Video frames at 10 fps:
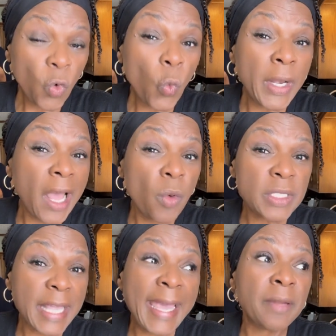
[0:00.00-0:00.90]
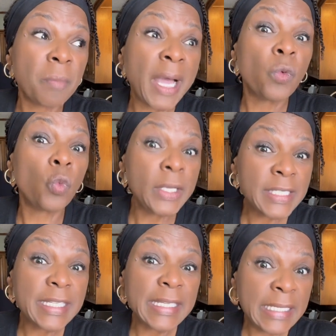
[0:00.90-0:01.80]
When I was at my
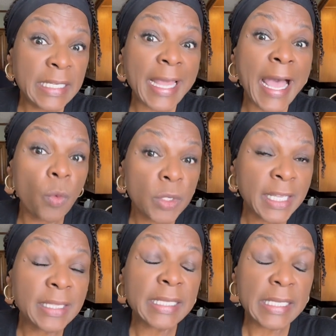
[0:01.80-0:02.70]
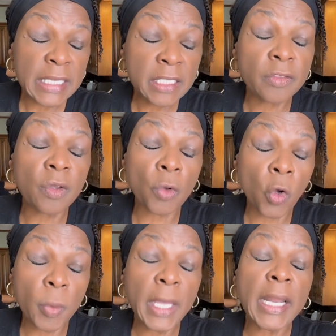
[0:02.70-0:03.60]
wit's end, I was at the end of the
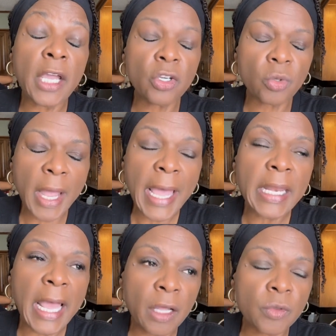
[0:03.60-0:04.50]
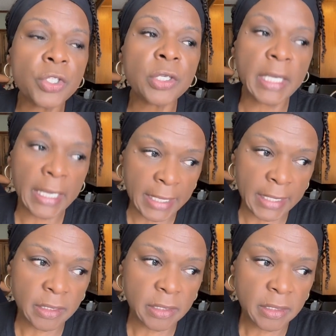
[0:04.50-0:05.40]
rope and I cried out to
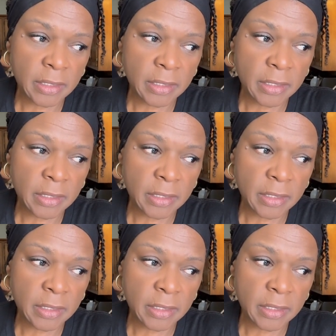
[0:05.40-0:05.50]
God.